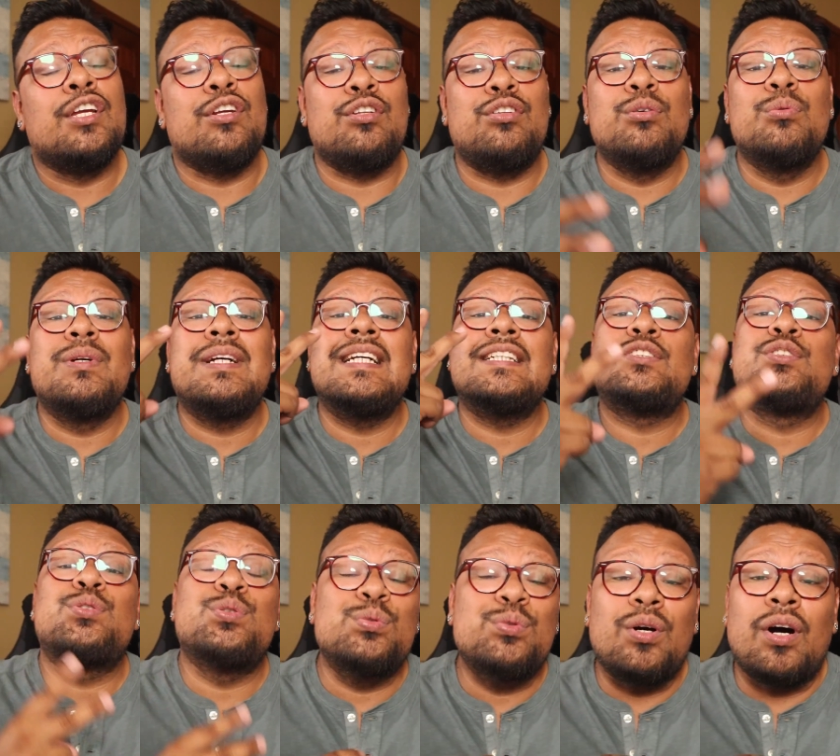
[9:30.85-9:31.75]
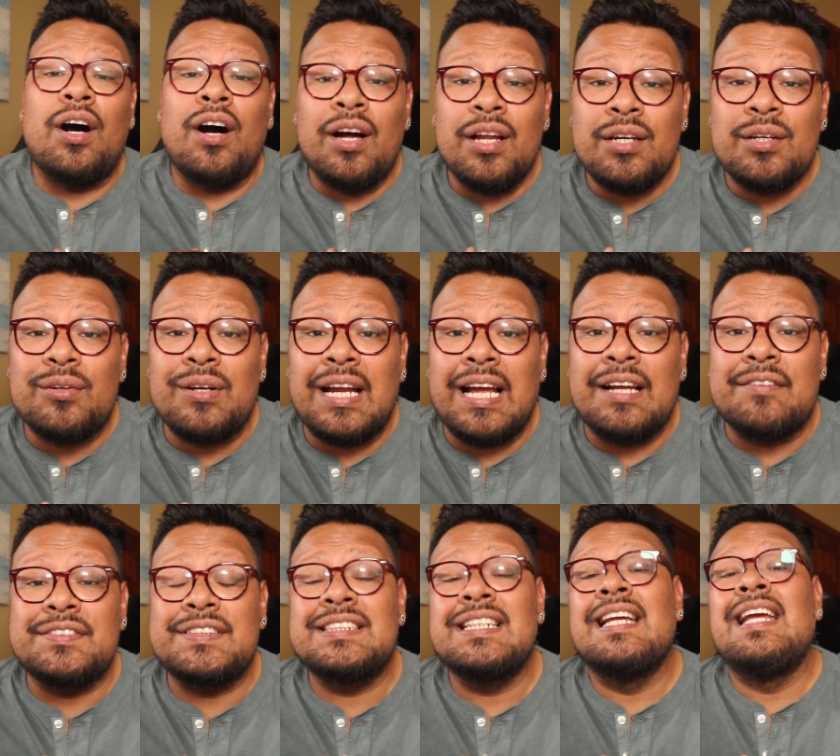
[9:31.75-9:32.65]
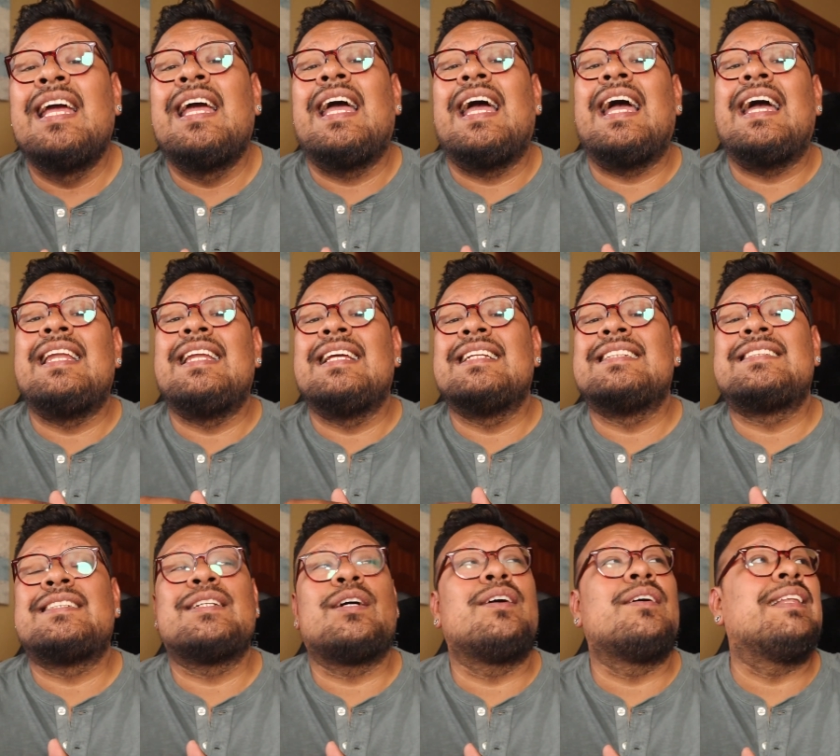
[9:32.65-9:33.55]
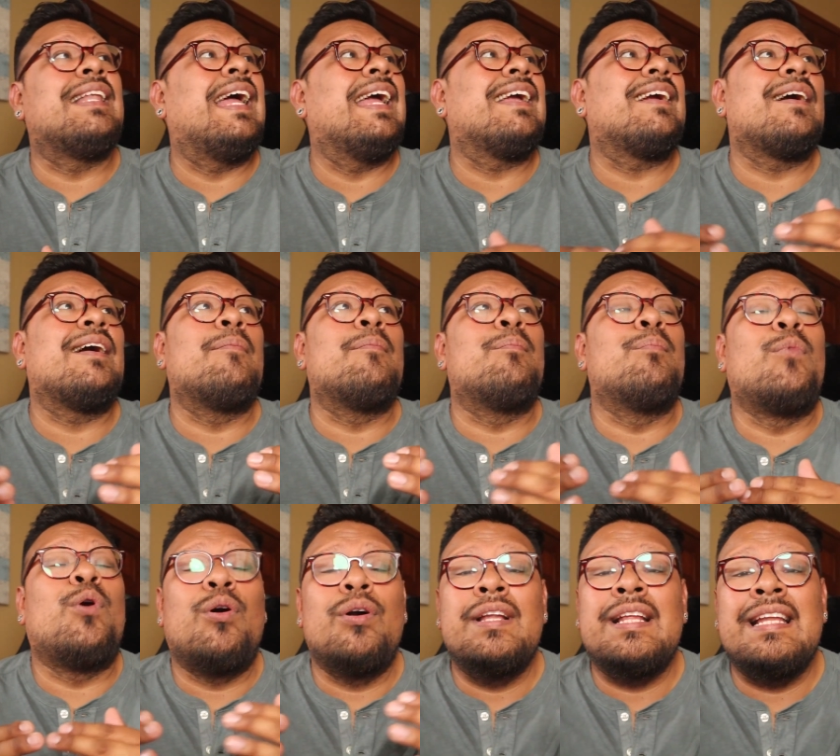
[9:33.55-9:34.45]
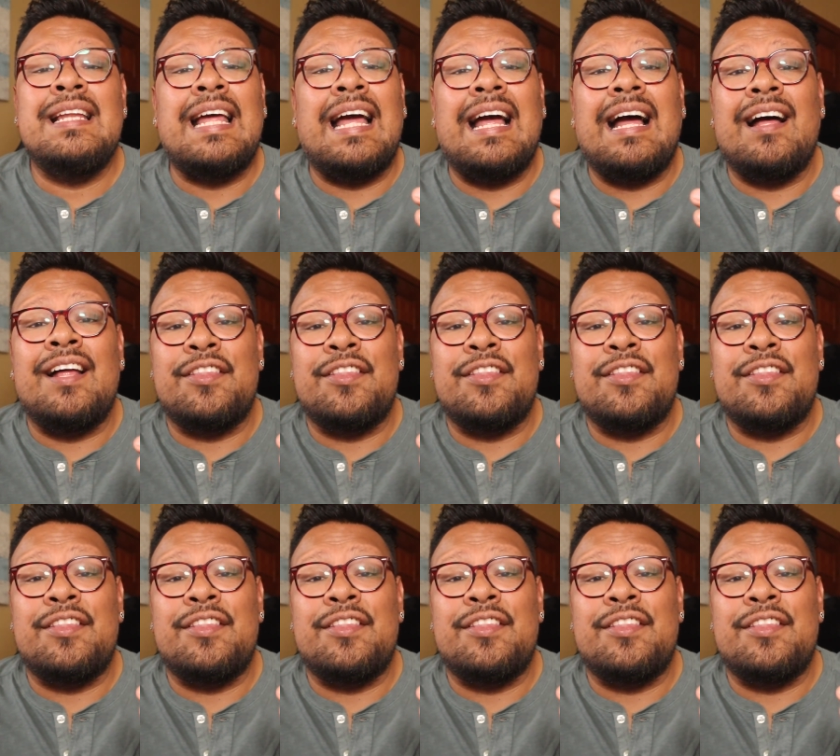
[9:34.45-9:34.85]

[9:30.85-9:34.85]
You do get two autographs, and it's like more than a,